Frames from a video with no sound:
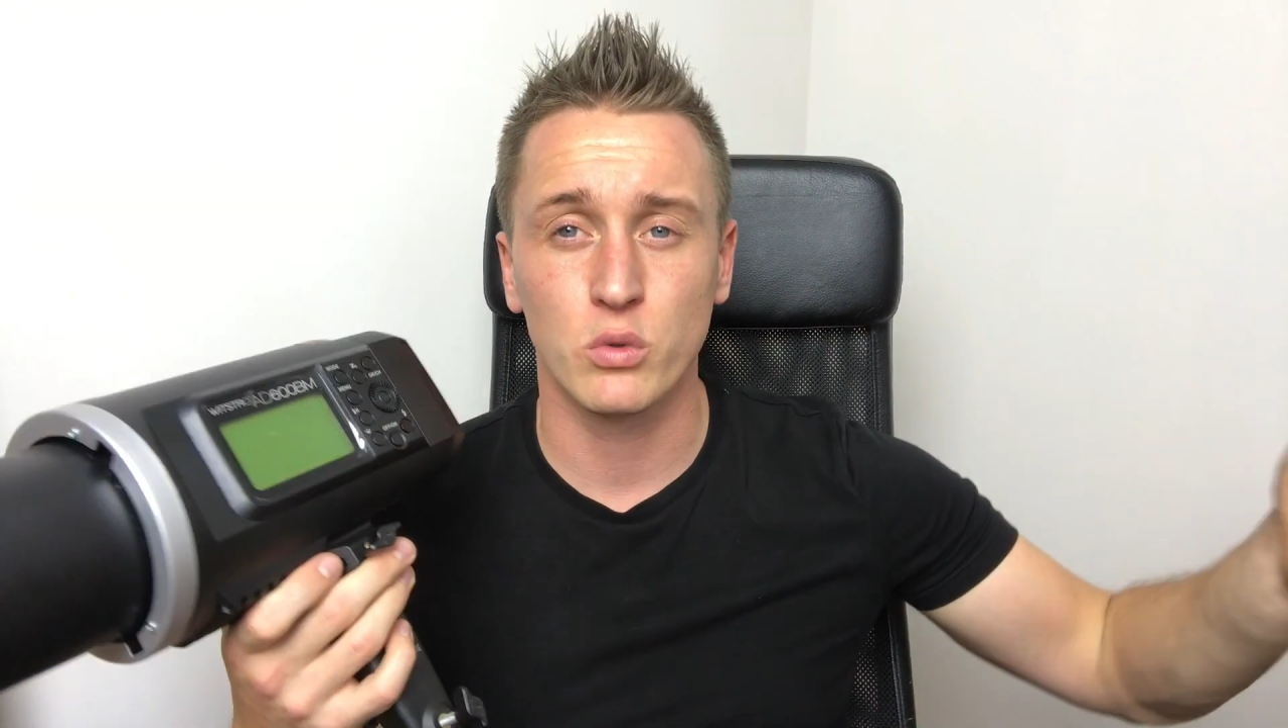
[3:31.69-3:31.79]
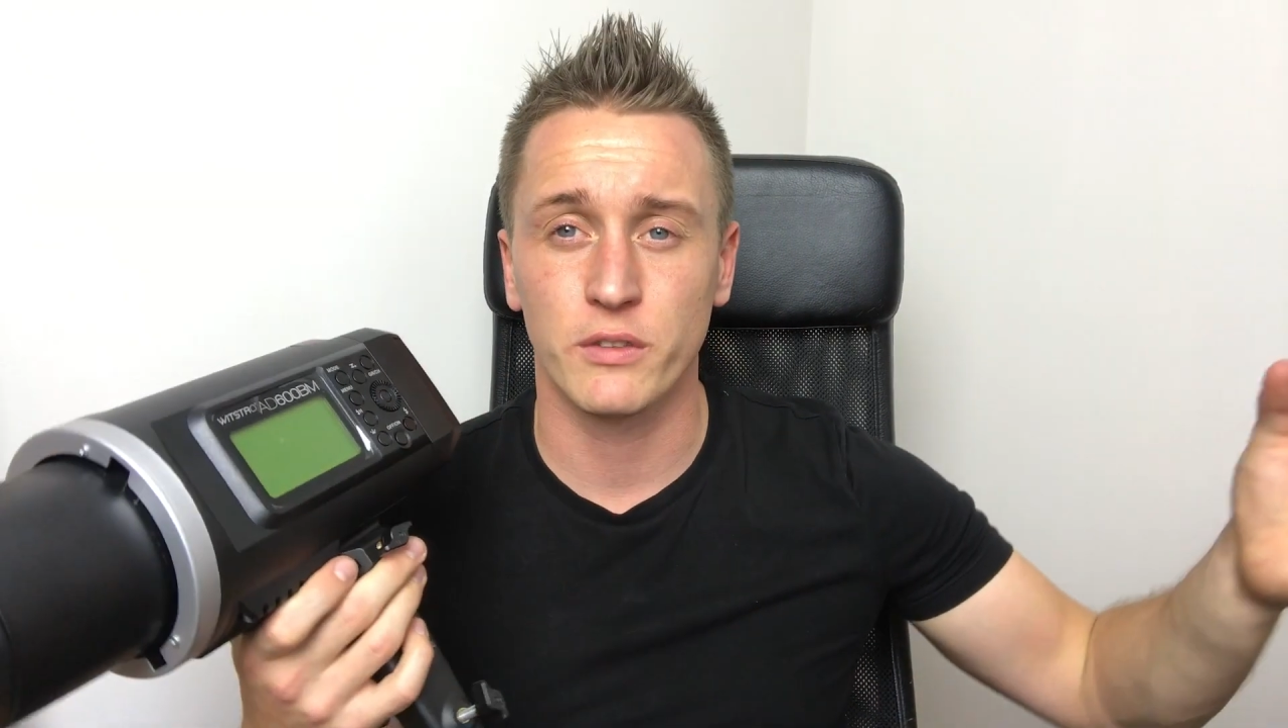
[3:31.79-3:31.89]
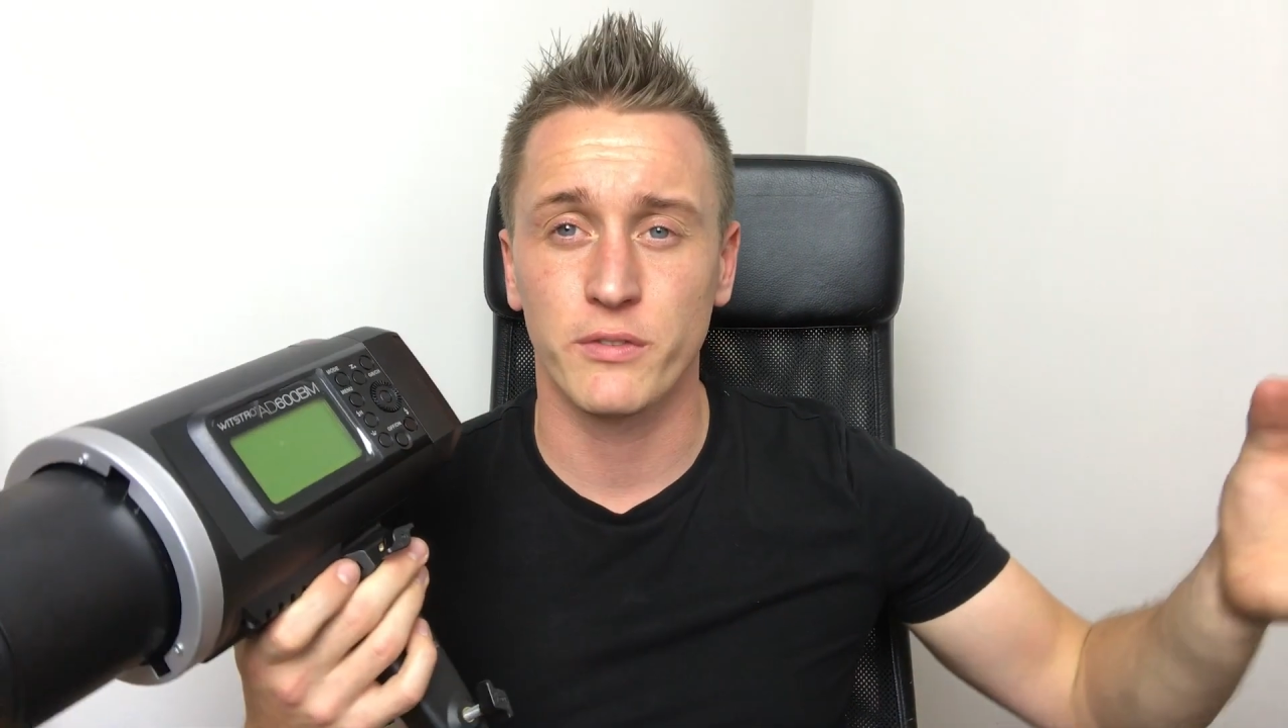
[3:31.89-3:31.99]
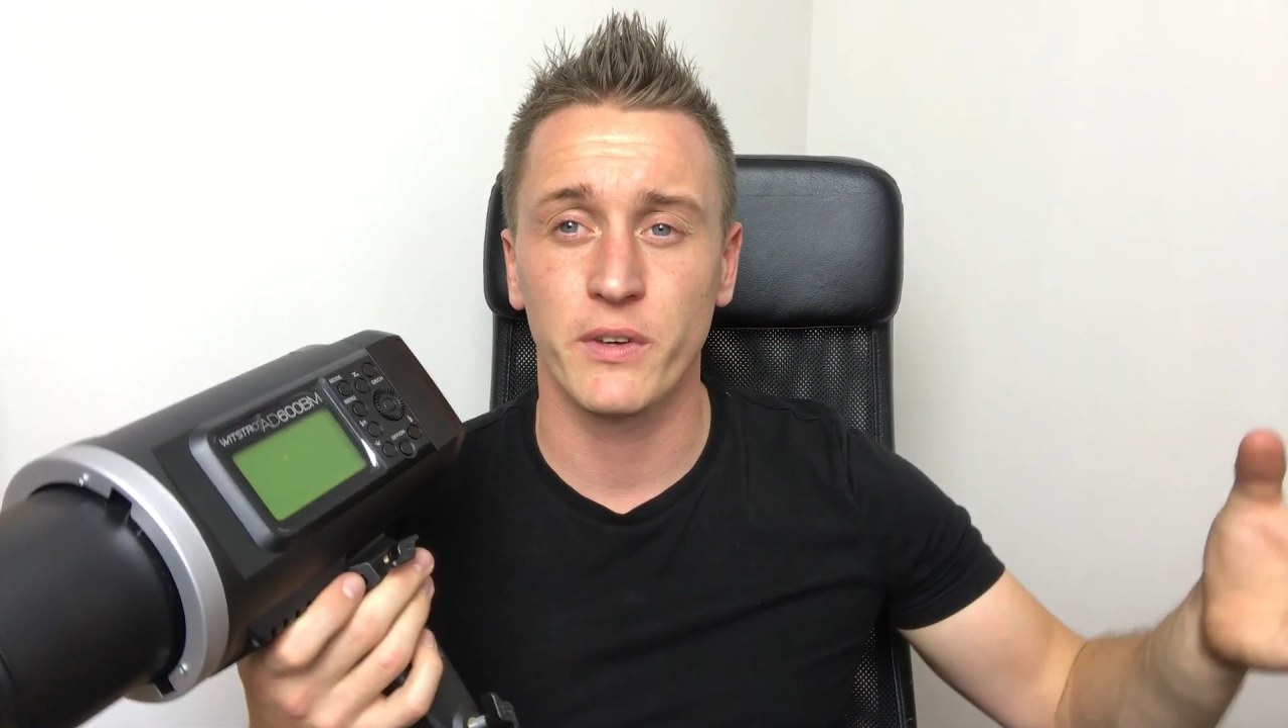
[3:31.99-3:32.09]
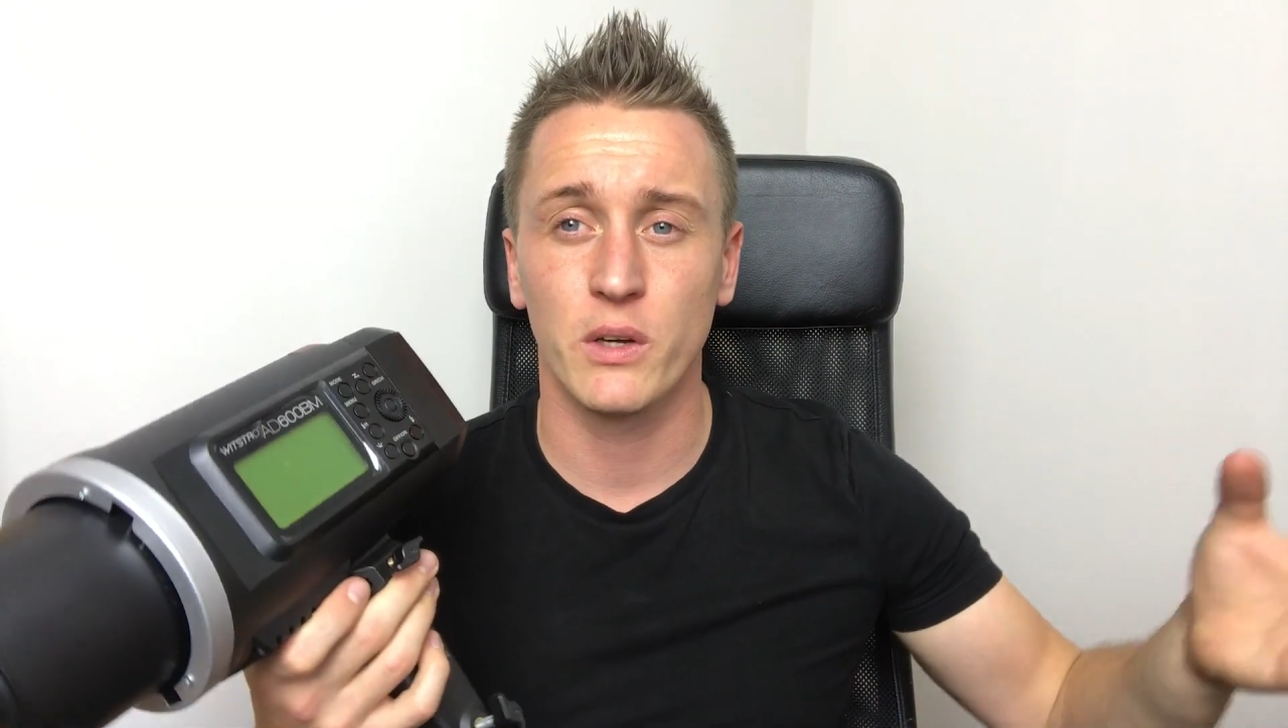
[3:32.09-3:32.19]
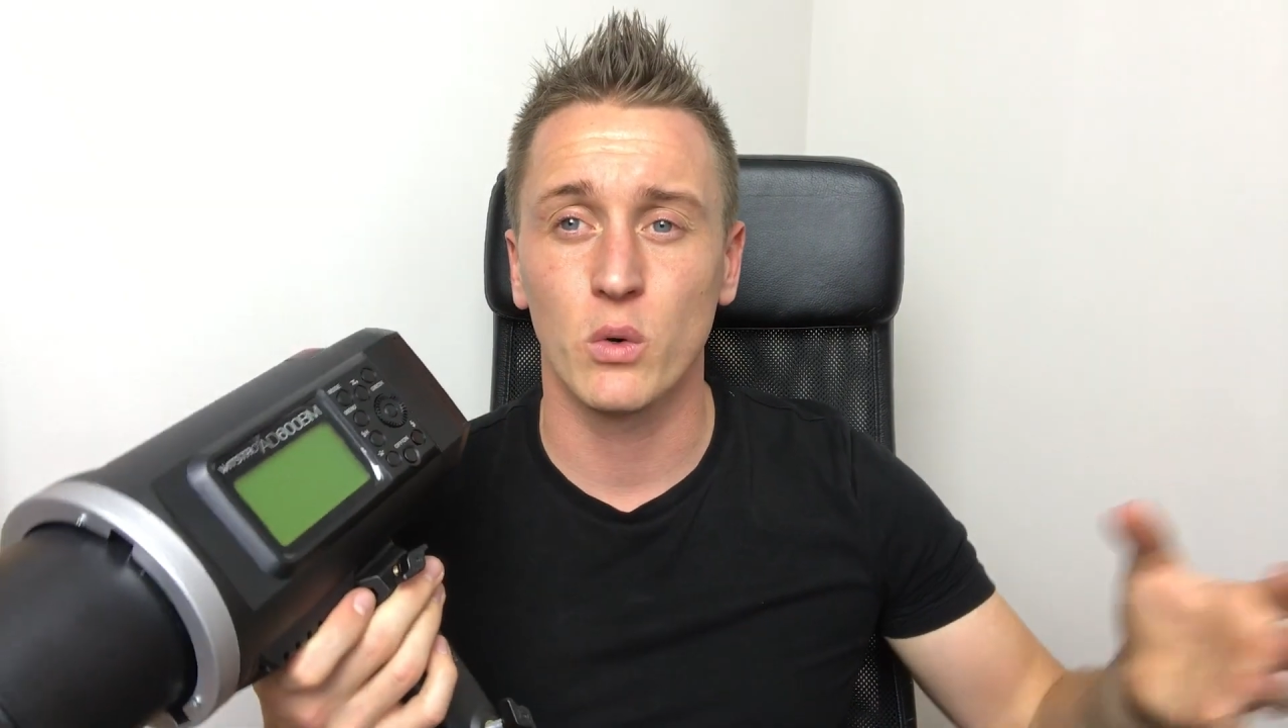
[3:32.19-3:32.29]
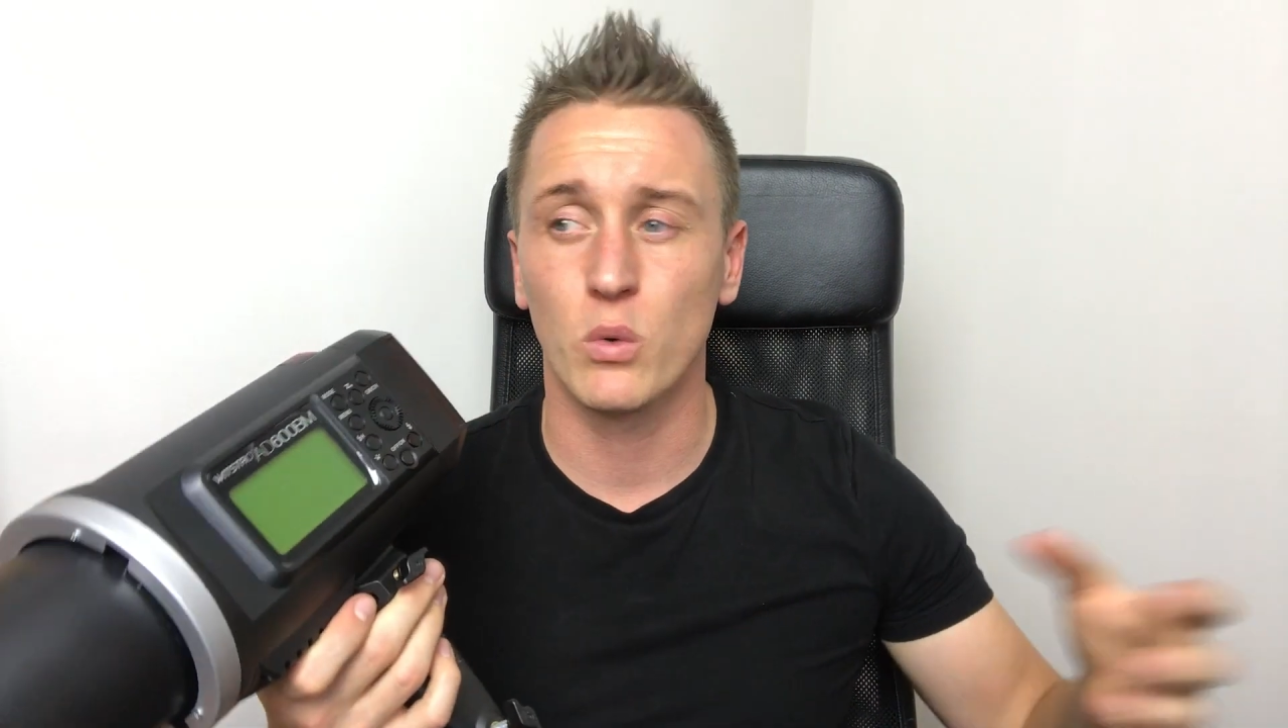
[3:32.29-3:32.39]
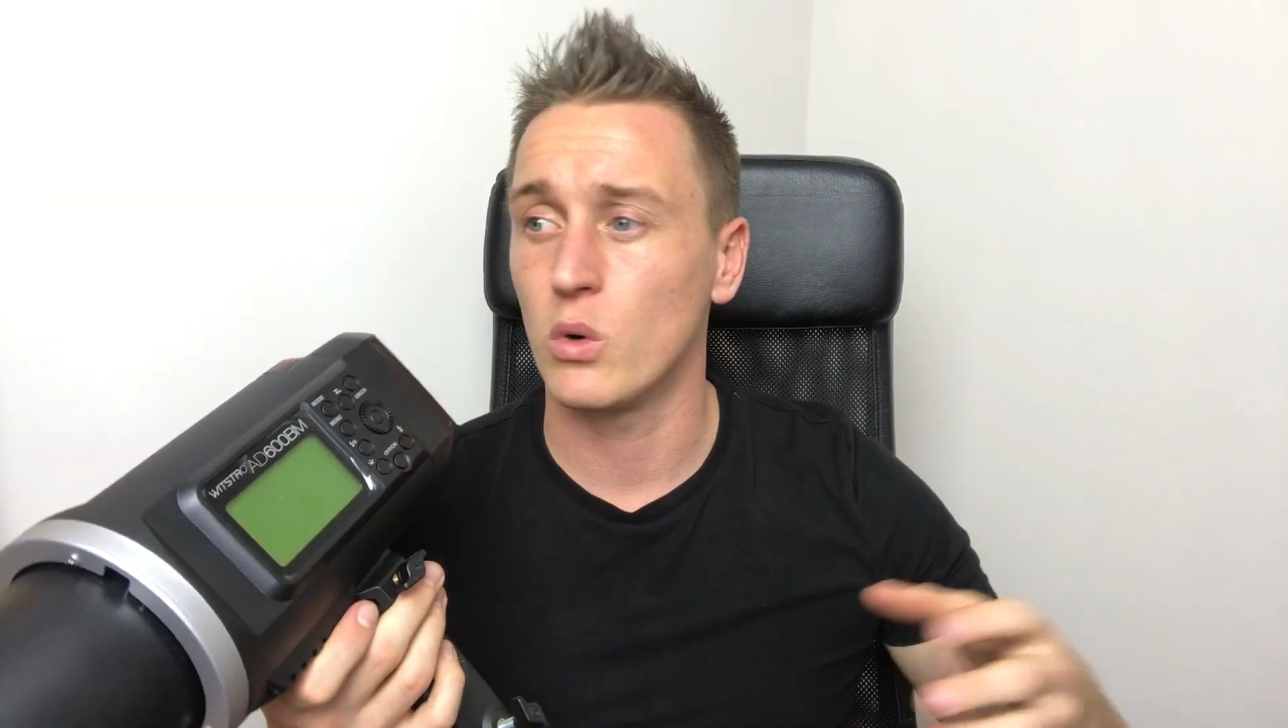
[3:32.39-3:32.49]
to fill,